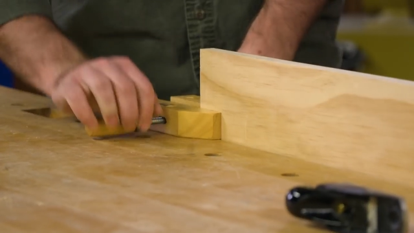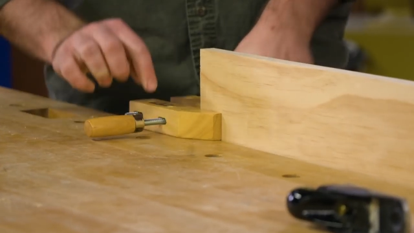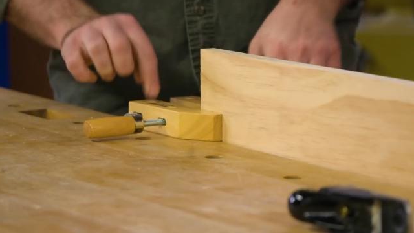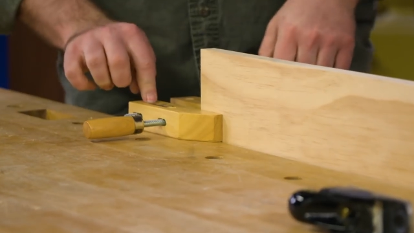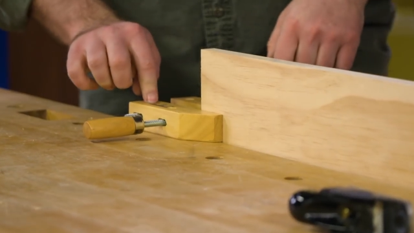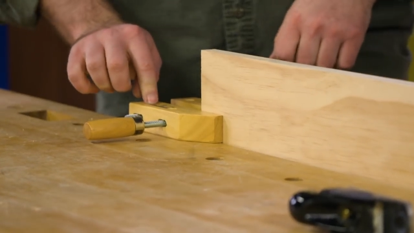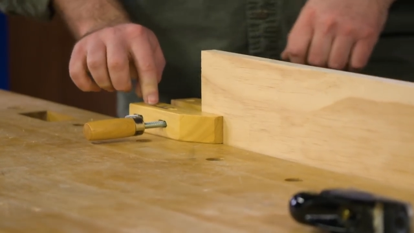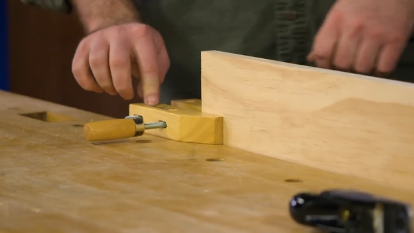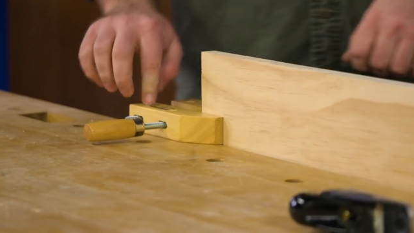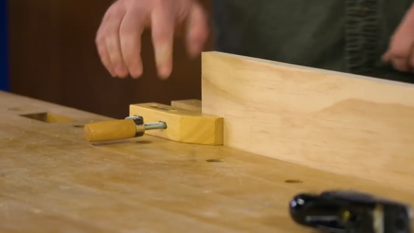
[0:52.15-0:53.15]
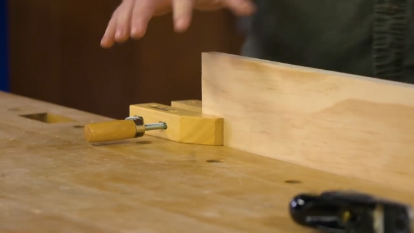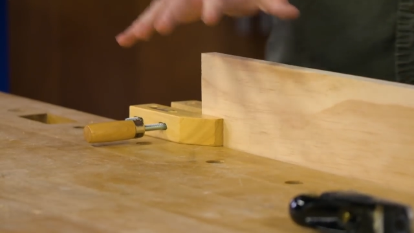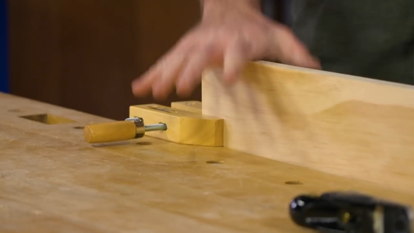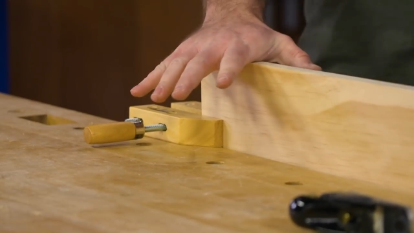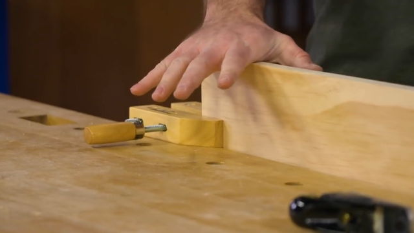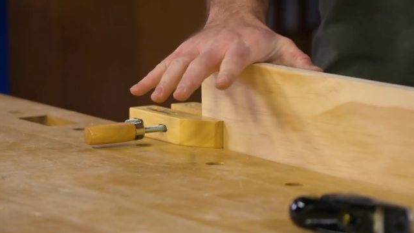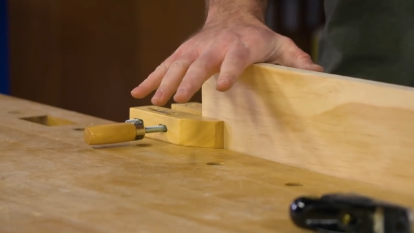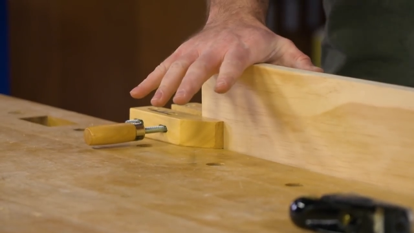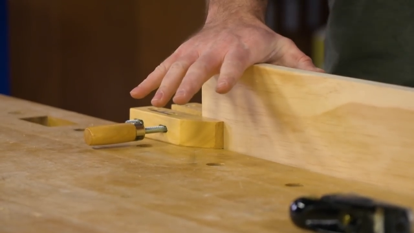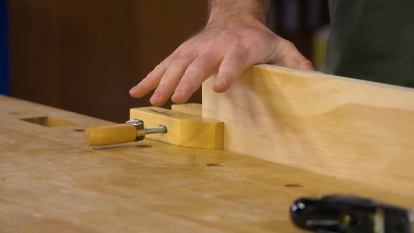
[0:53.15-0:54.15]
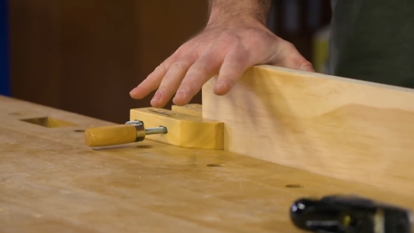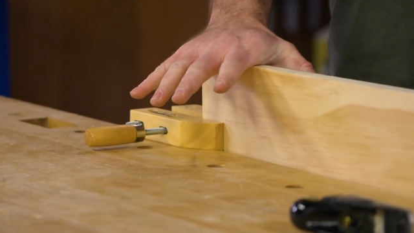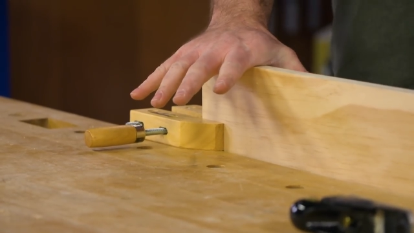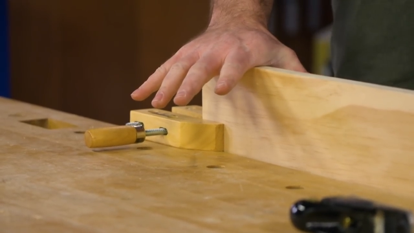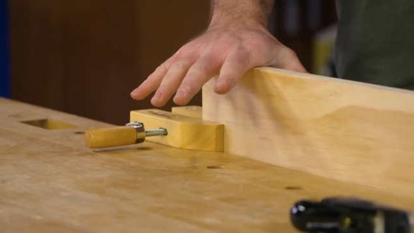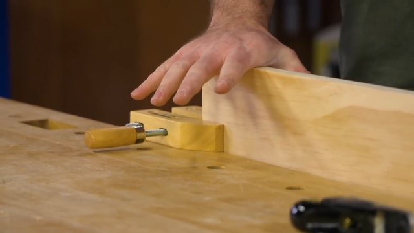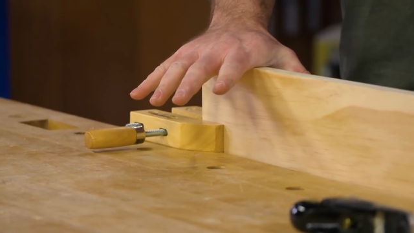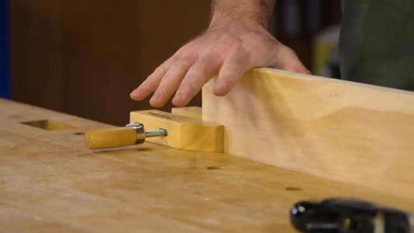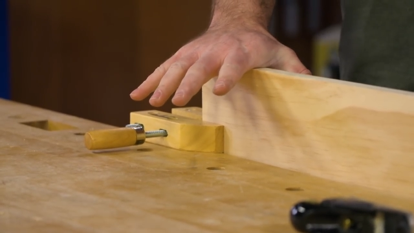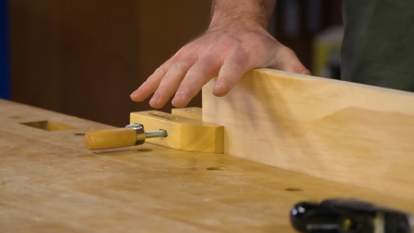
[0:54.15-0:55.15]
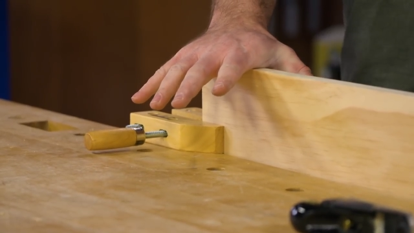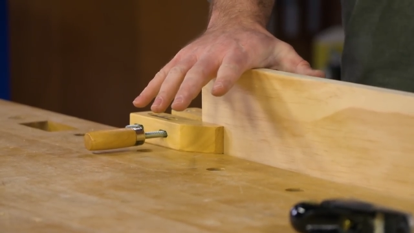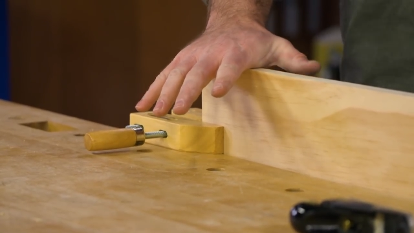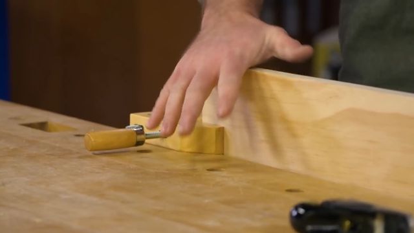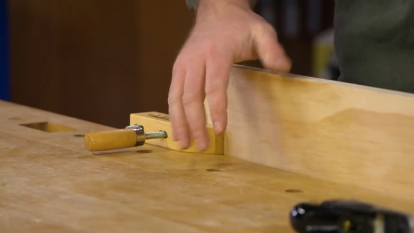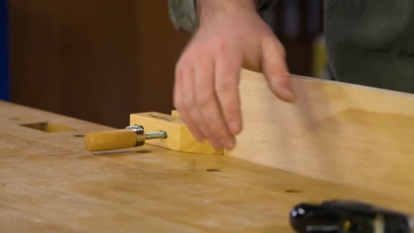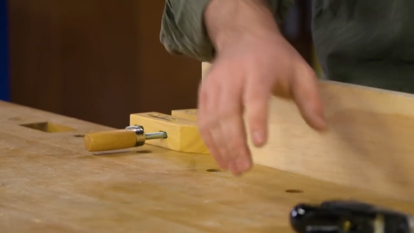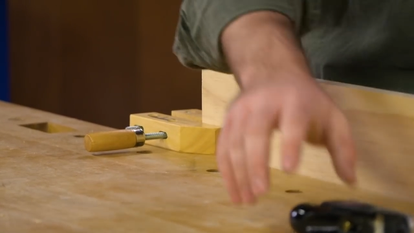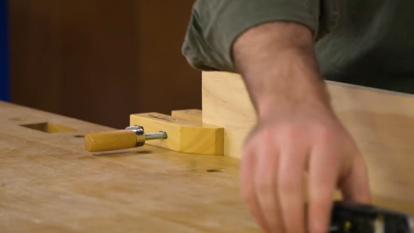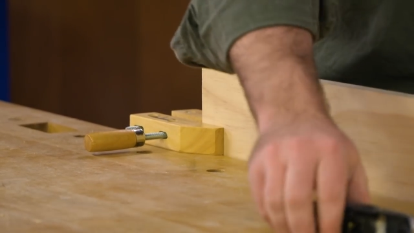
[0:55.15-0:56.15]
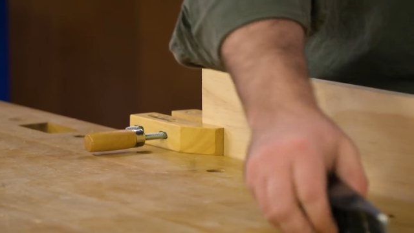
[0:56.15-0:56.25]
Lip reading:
Nobody's mouth can be seen.